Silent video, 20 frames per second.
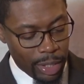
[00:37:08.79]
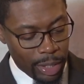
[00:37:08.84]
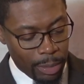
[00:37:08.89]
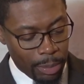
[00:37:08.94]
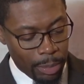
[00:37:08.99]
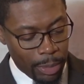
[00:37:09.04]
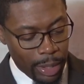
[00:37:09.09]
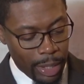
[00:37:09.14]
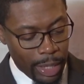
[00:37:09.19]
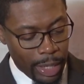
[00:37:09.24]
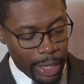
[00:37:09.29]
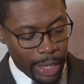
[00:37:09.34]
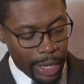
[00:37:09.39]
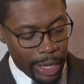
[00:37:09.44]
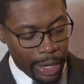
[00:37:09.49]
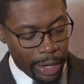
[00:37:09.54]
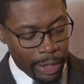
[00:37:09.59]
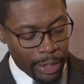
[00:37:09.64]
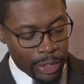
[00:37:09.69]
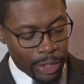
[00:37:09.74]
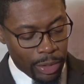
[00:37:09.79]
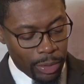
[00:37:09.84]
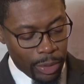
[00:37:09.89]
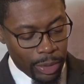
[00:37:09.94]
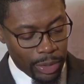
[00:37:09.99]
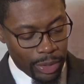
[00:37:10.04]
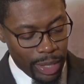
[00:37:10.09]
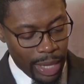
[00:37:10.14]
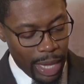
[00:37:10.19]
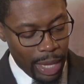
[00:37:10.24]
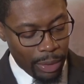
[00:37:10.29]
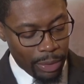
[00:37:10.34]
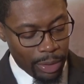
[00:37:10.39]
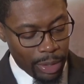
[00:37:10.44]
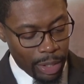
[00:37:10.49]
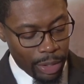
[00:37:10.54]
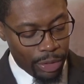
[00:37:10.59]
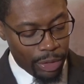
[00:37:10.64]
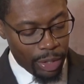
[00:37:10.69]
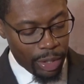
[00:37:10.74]
him, answerest thou
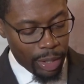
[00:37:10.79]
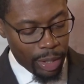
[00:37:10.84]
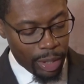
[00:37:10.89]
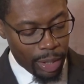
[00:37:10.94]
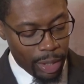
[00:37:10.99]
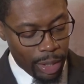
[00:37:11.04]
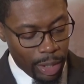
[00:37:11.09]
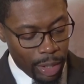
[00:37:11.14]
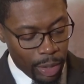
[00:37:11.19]
nothing?